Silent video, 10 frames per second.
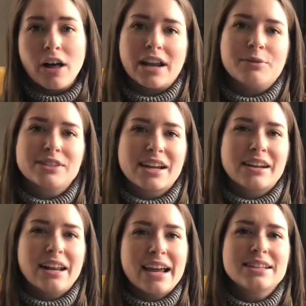and it was like a
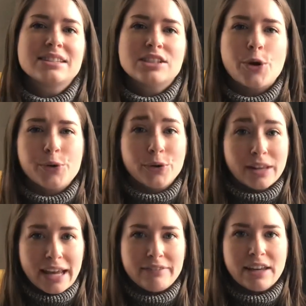nice tonal
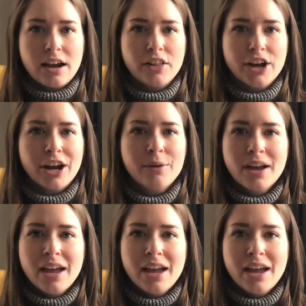navy color.